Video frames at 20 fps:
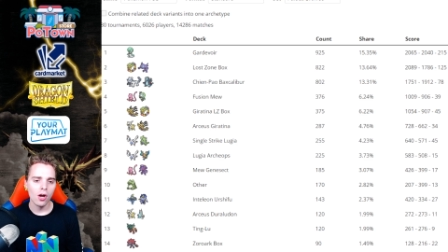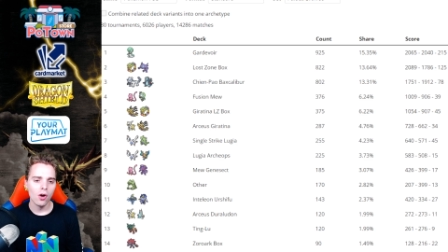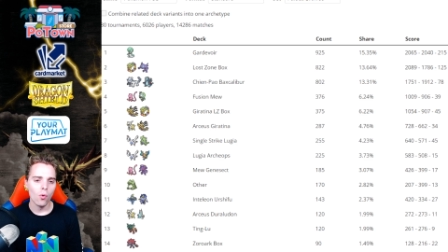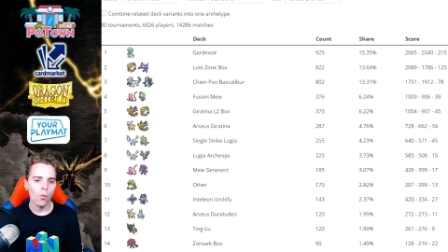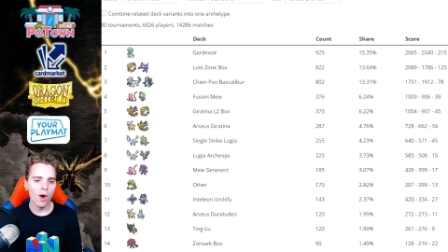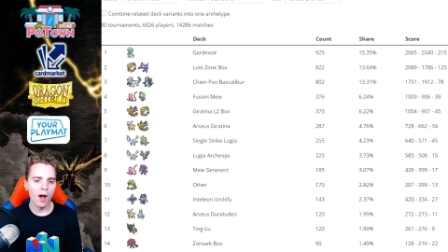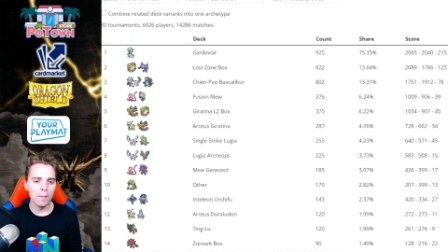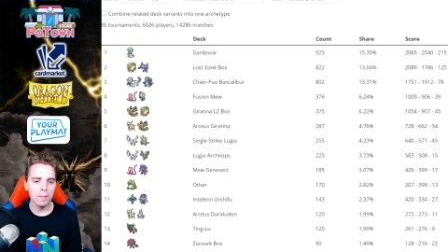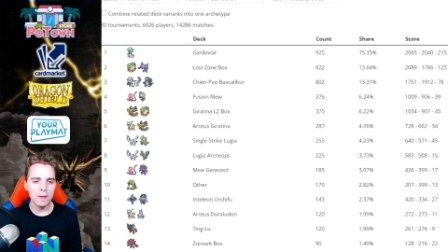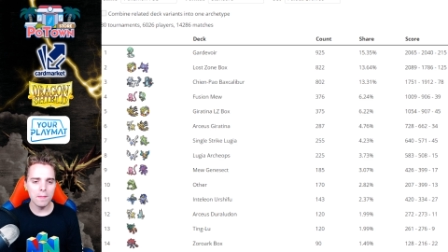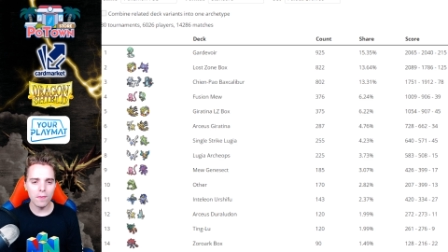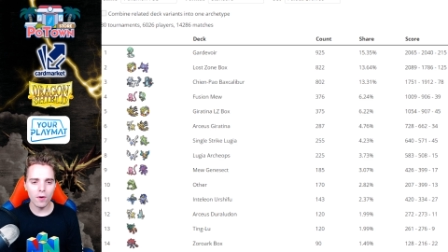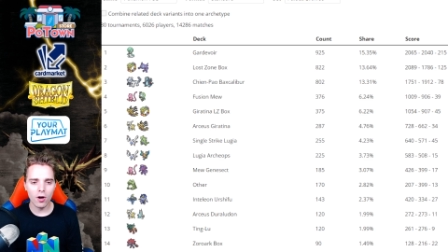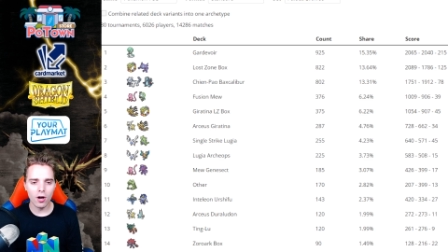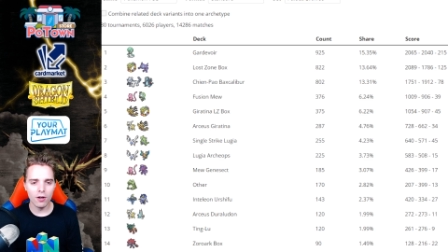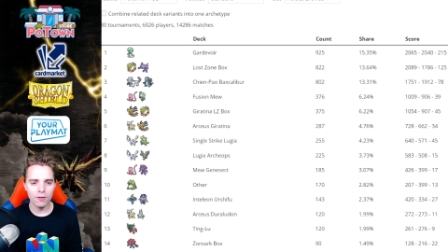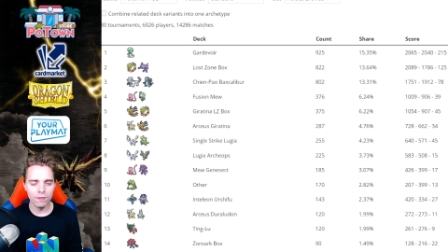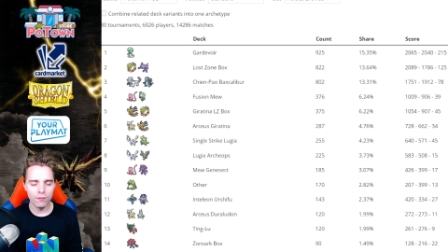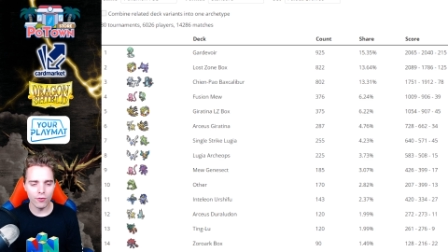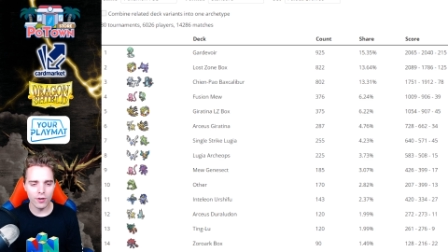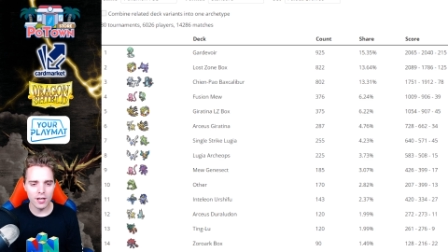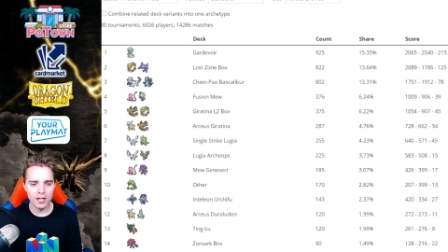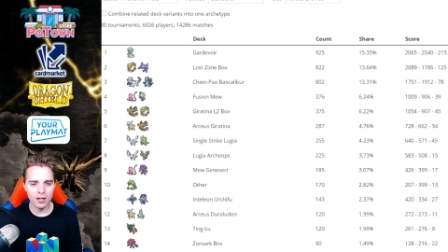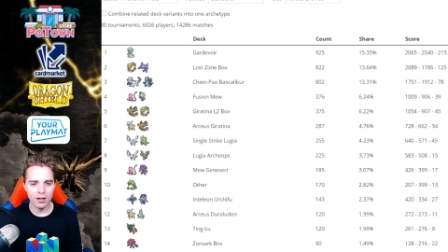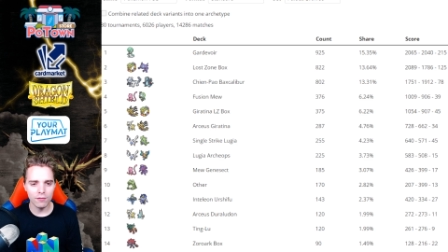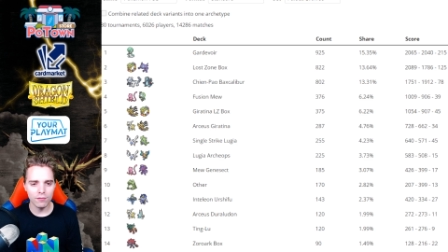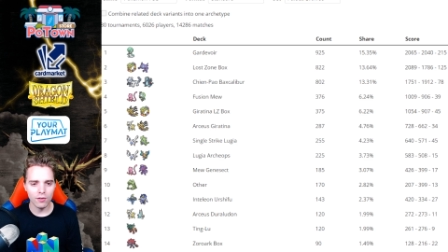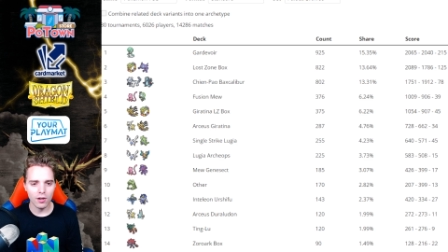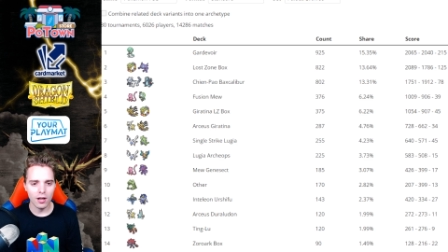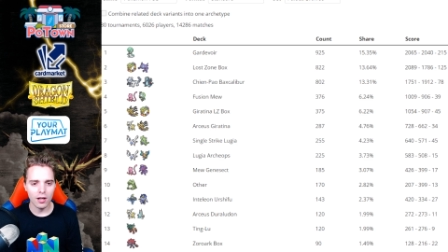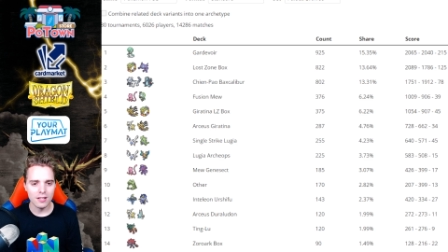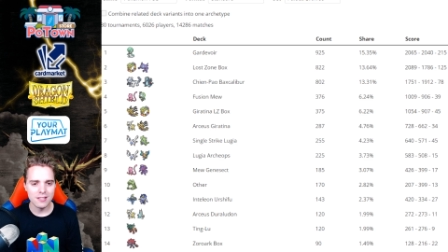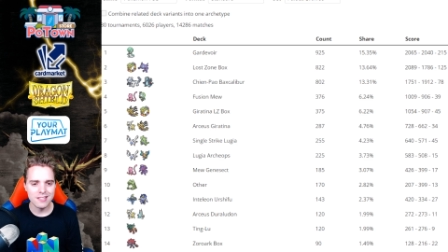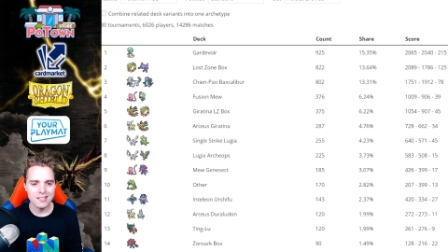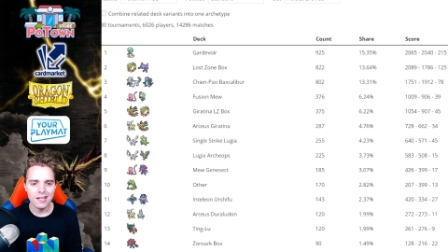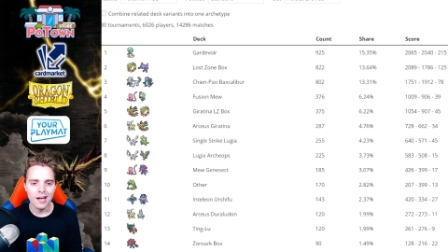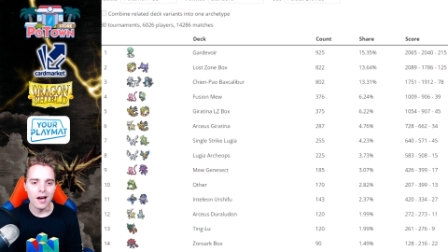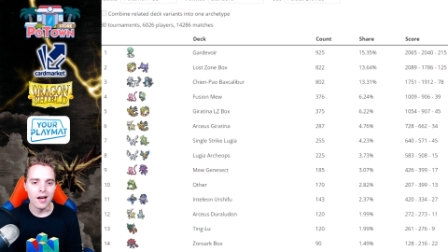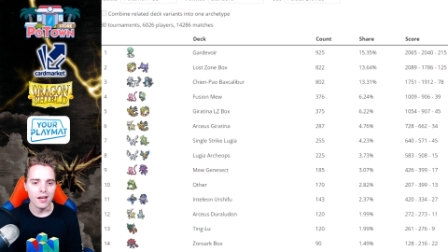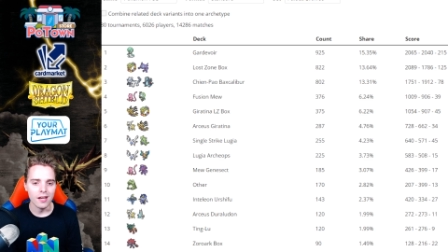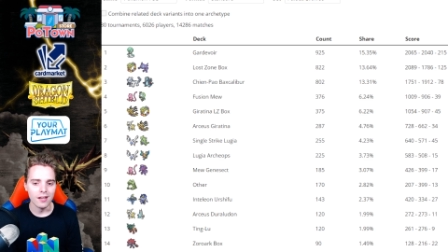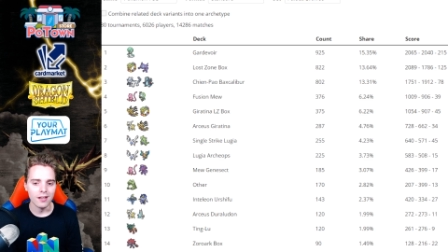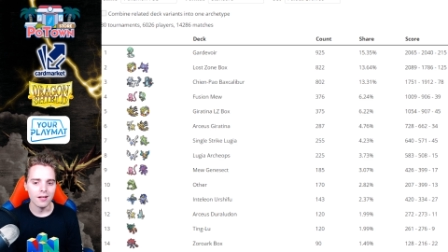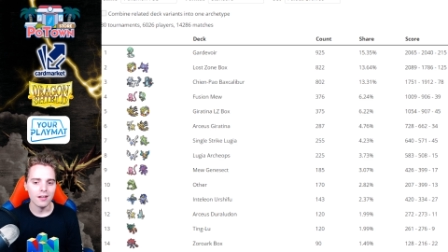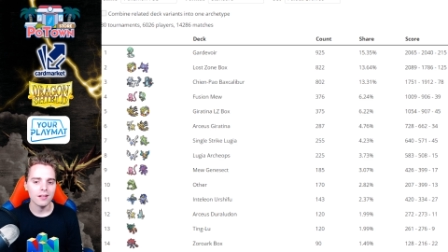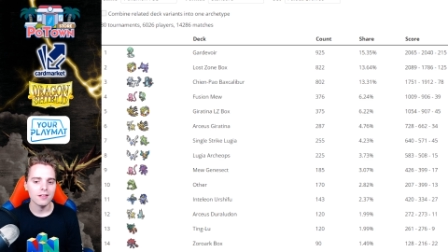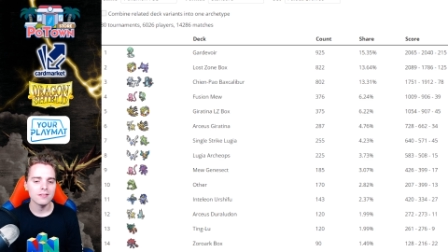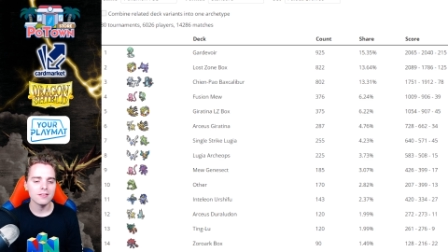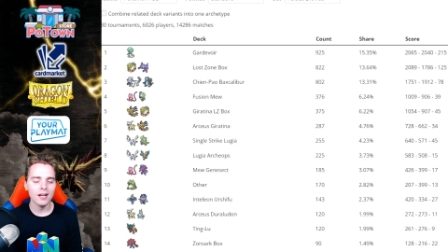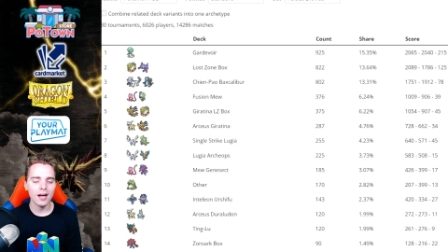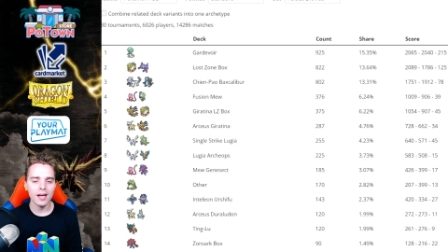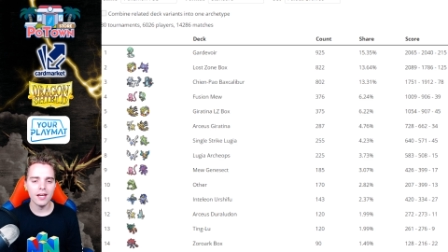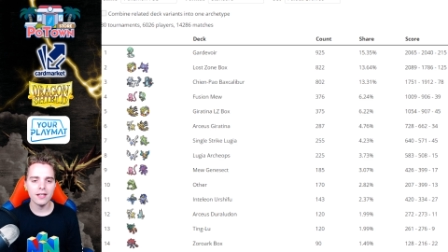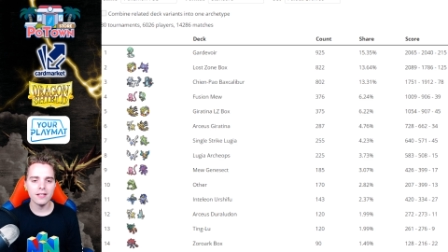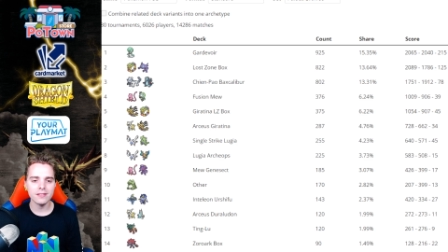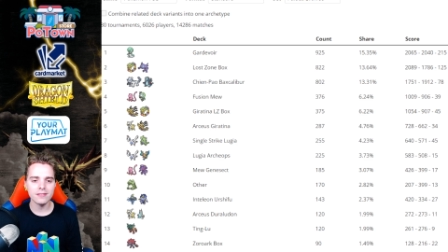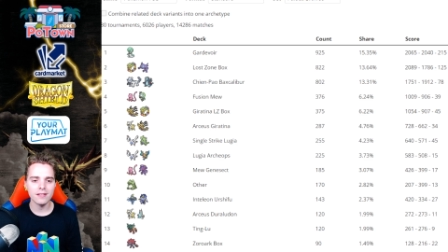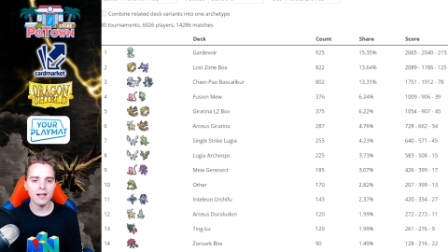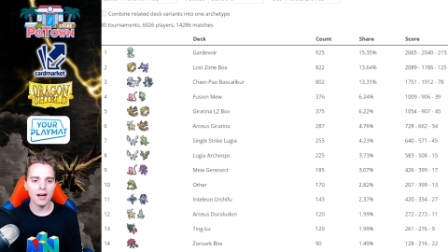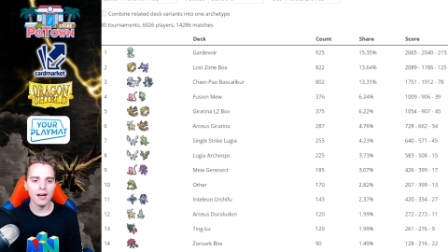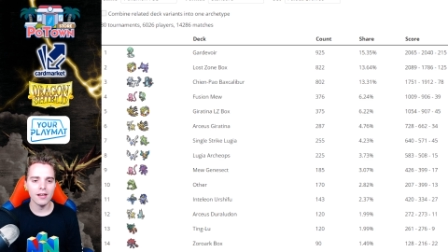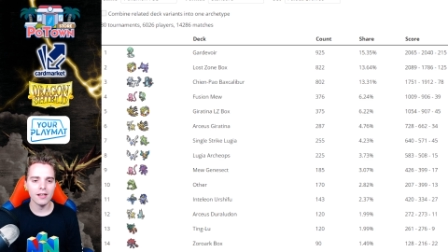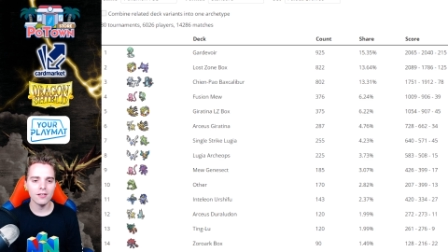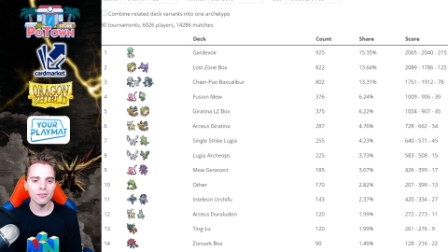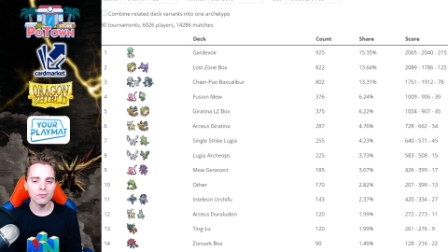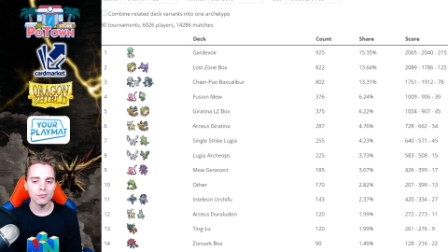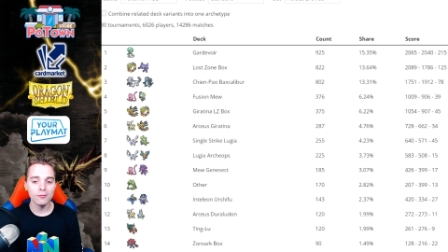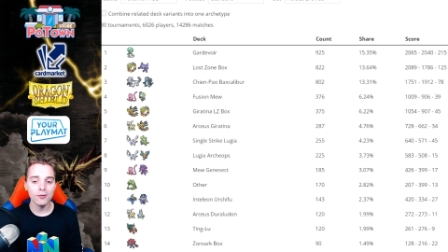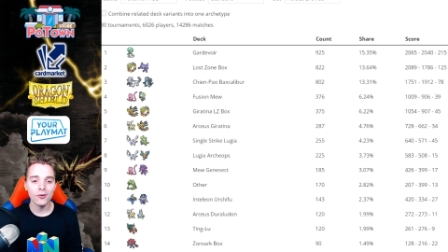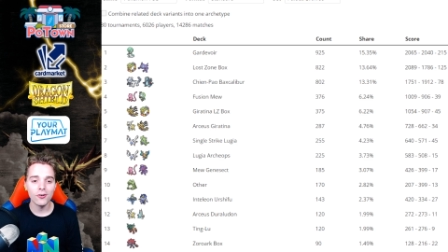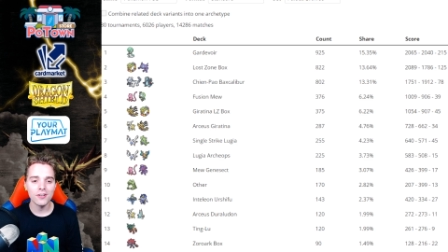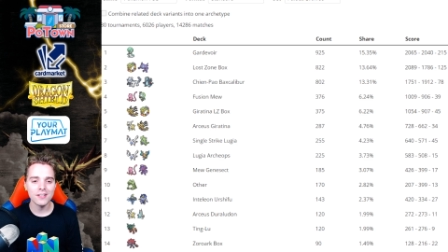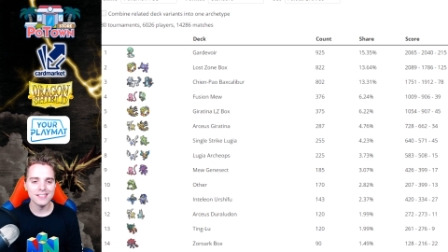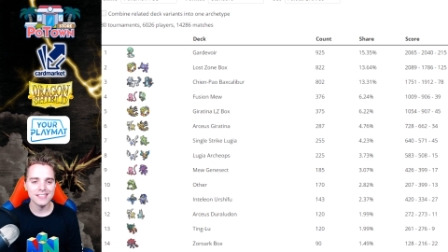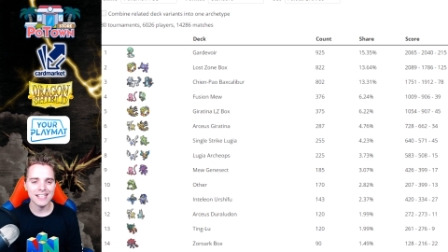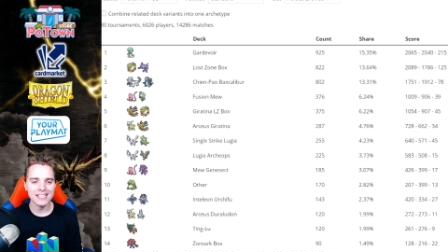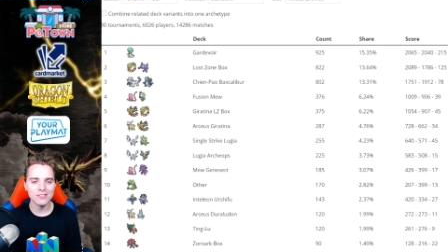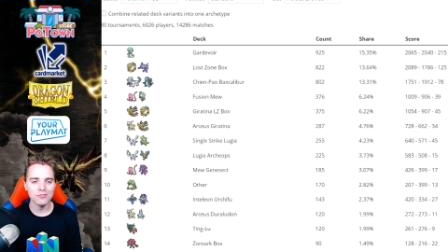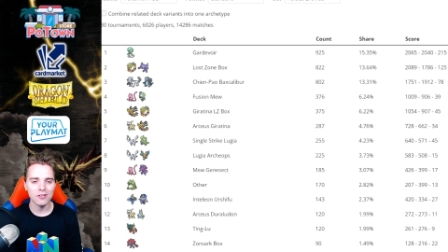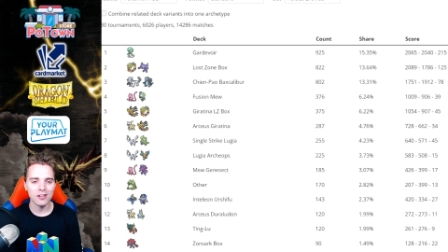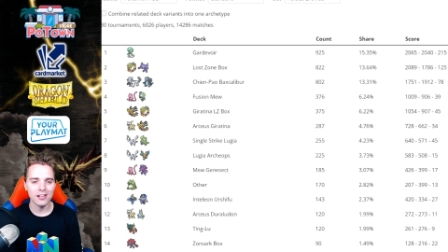While people are afraid of uh, tying, tying is dying, of course. That's why,